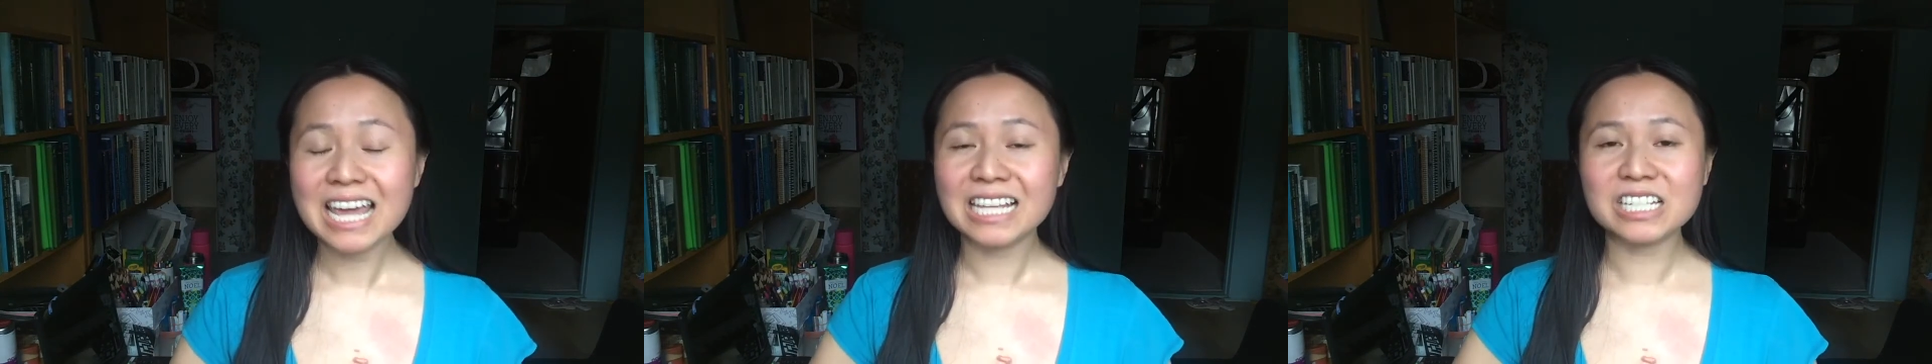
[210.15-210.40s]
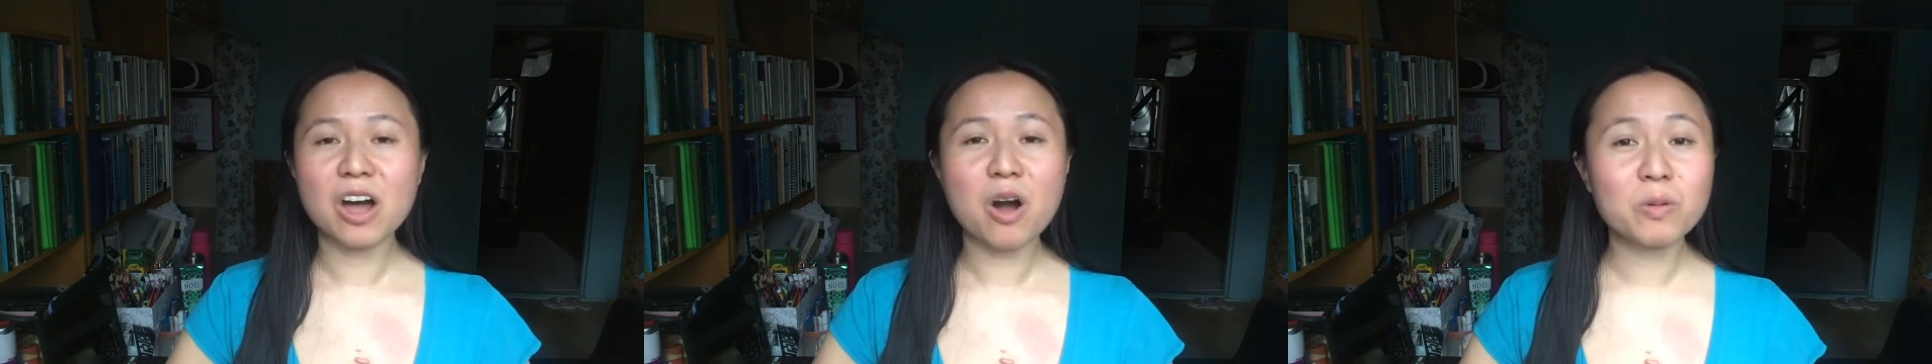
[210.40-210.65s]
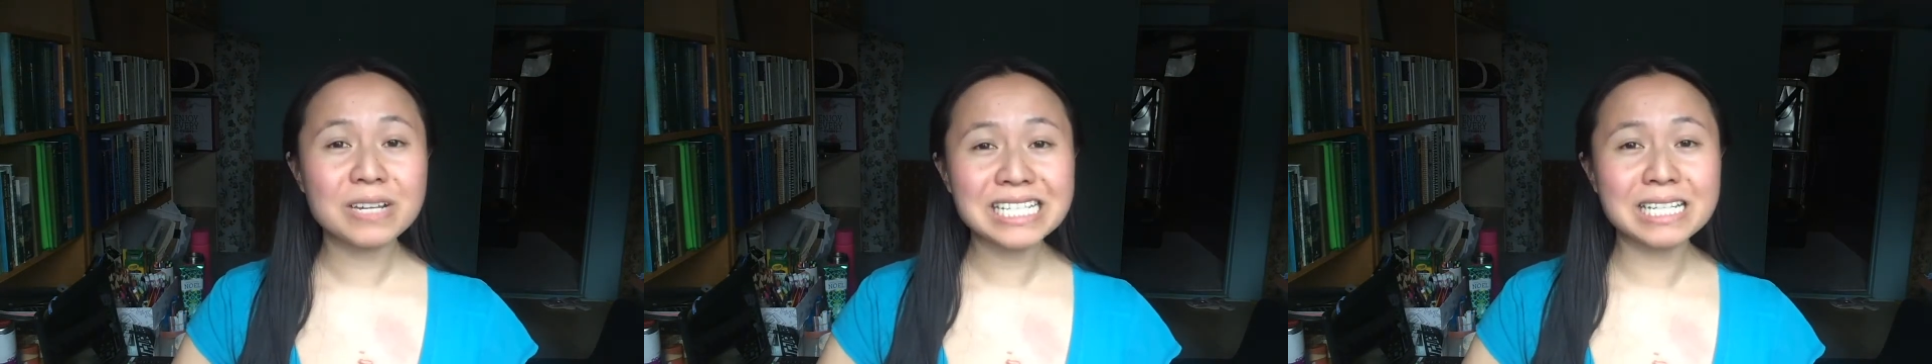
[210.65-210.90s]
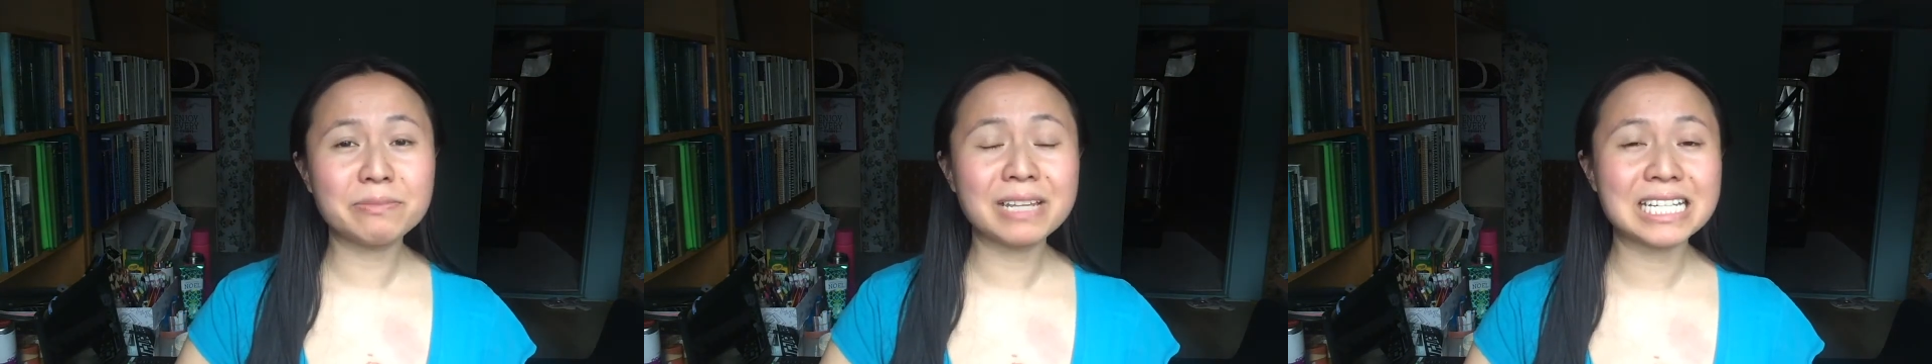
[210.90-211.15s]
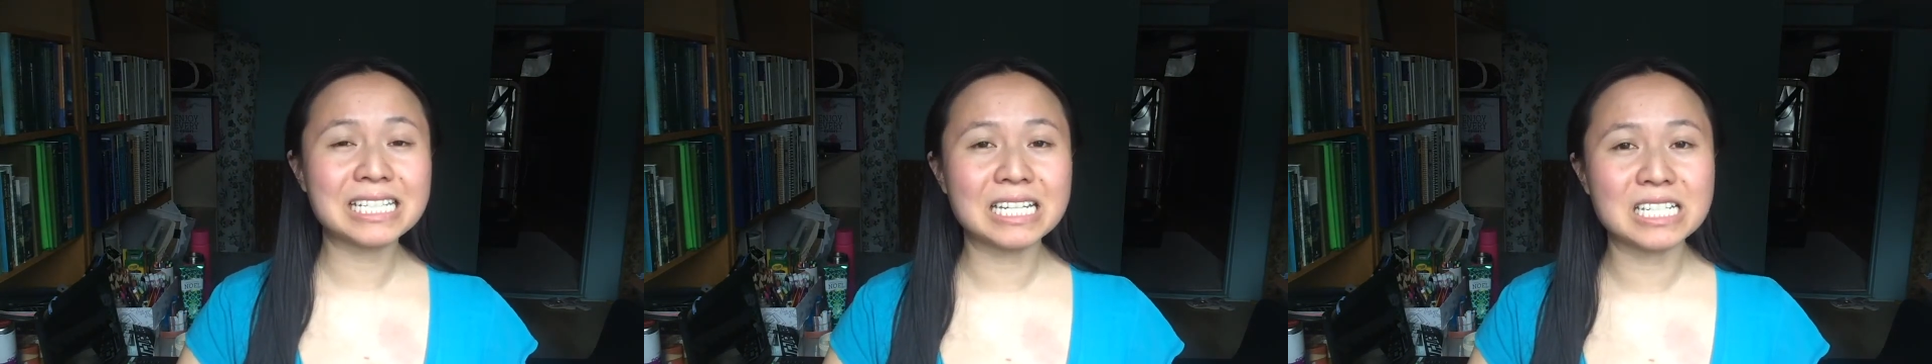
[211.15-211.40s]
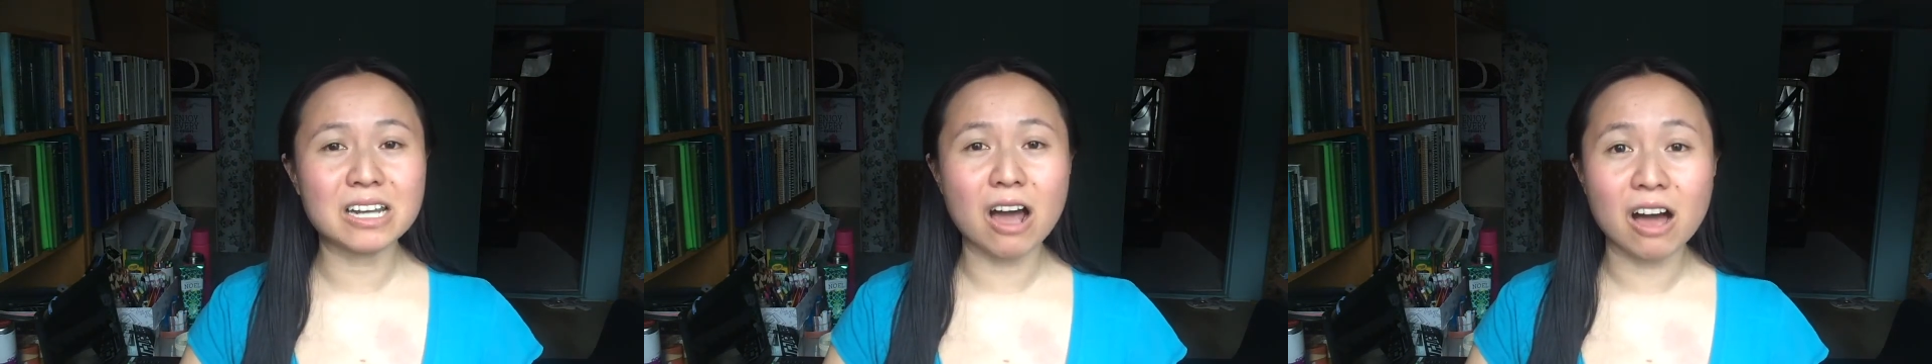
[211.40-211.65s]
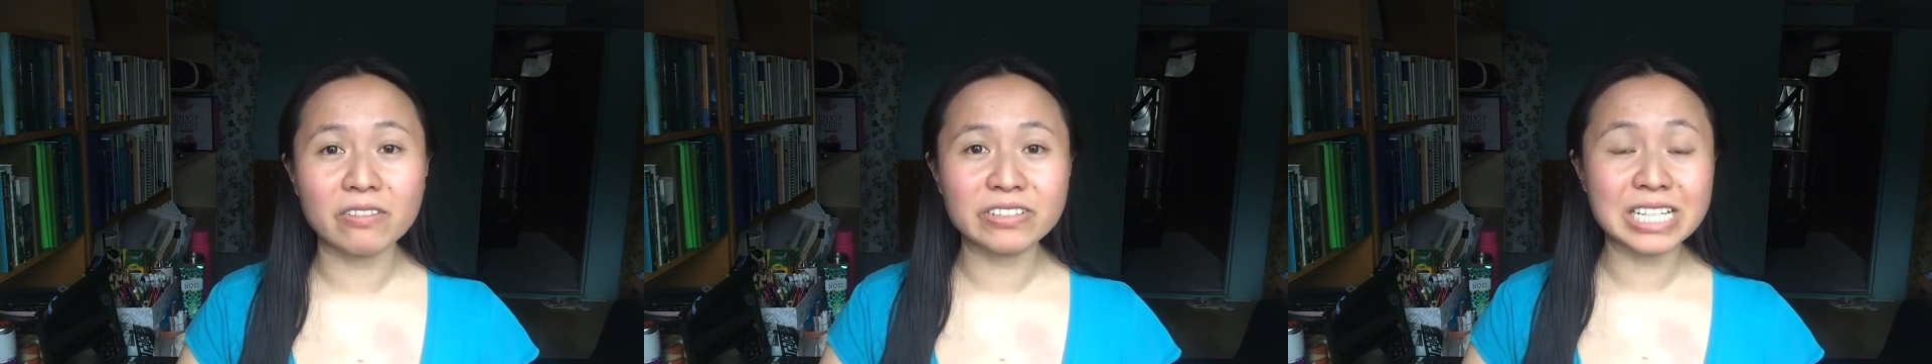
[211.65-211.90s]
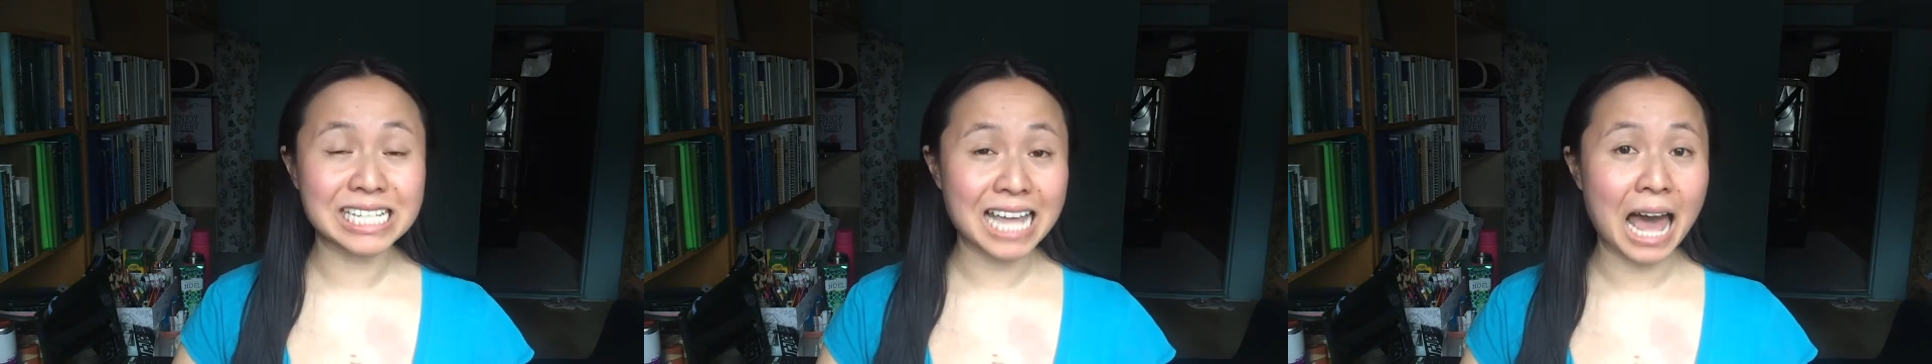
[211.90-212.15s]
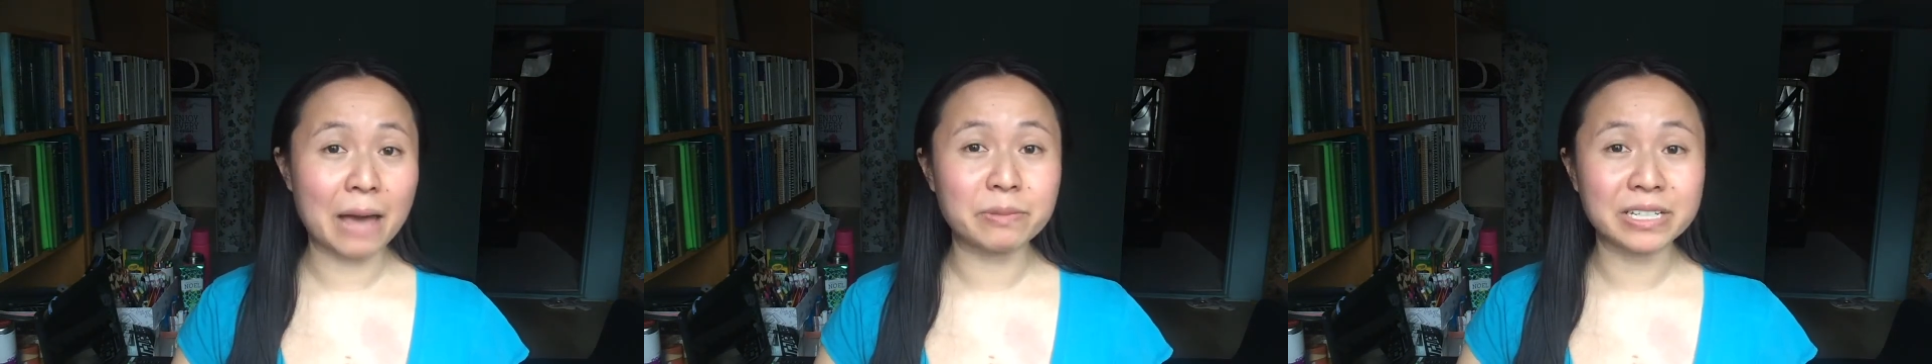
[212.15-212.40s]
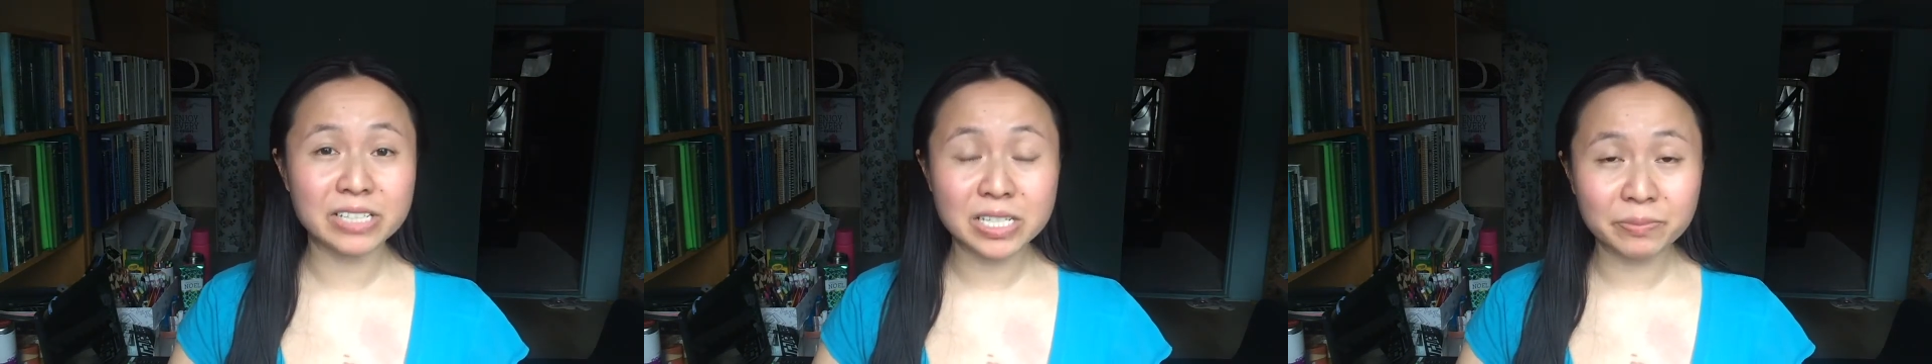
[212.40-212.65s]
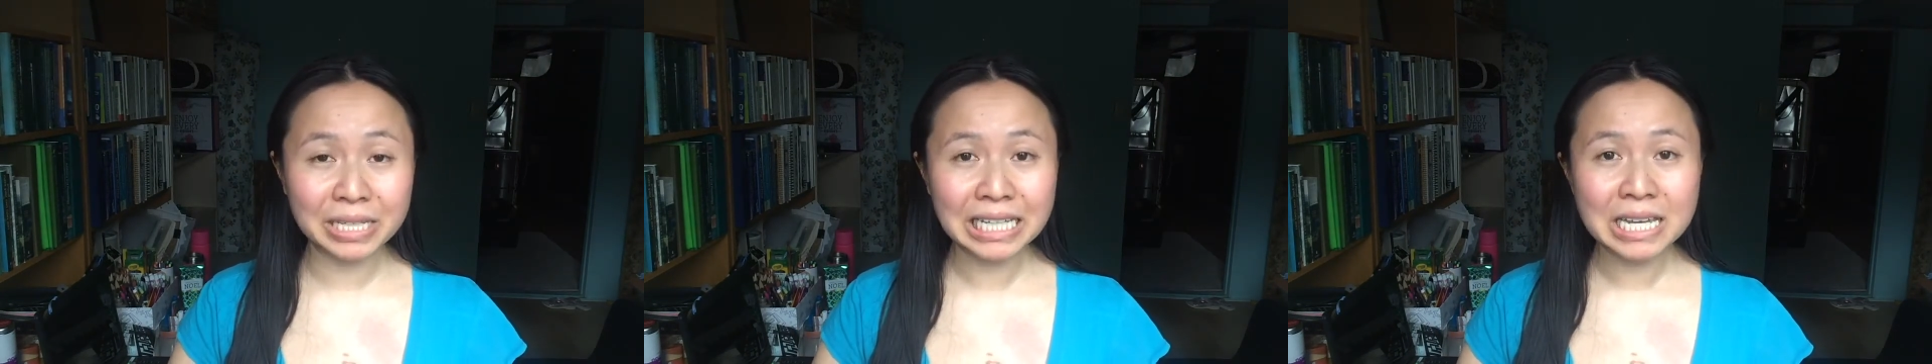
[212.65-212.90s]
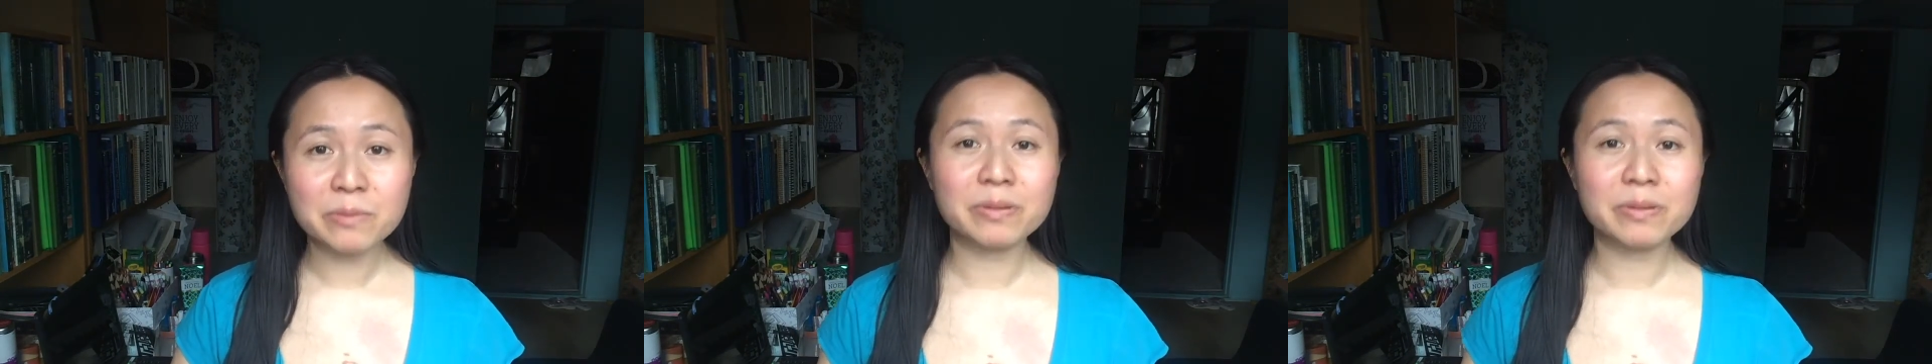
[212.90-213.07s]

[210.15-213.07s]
This always seemed like such an obvious habit to me,